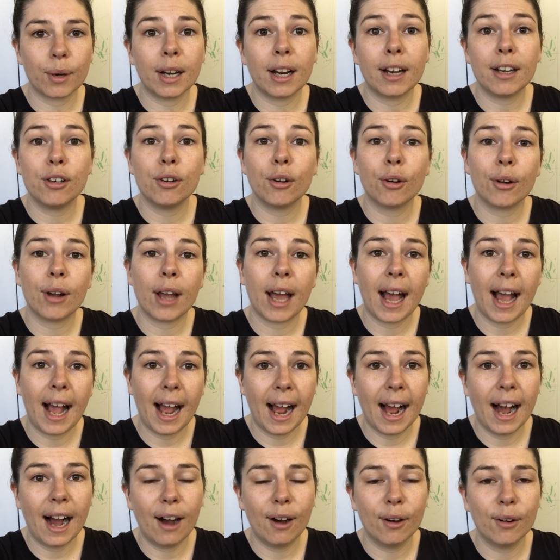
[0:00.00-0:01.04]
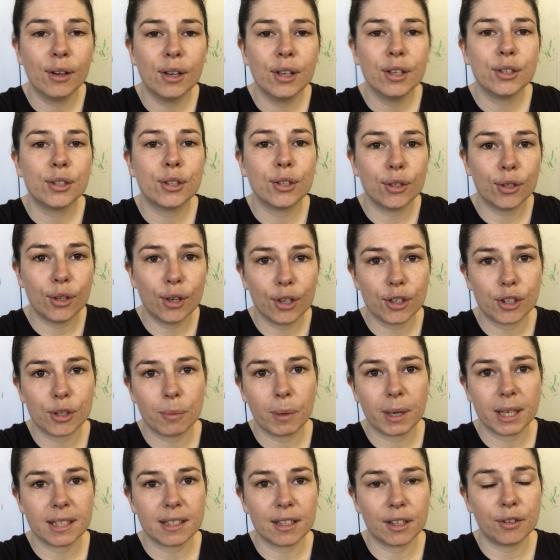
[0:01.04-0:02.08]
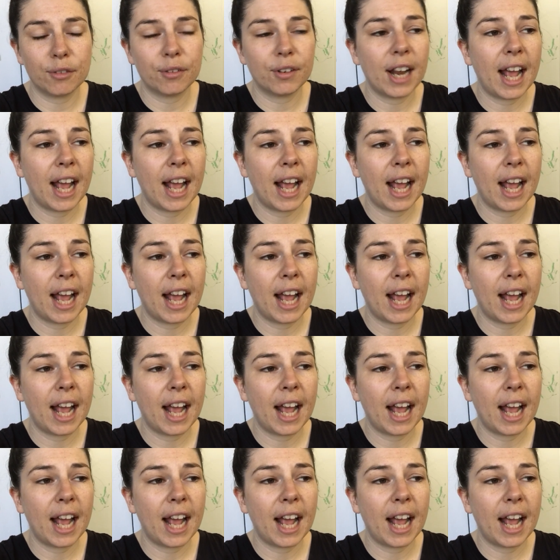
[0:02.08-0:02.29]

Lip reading: and I know how to nurture myself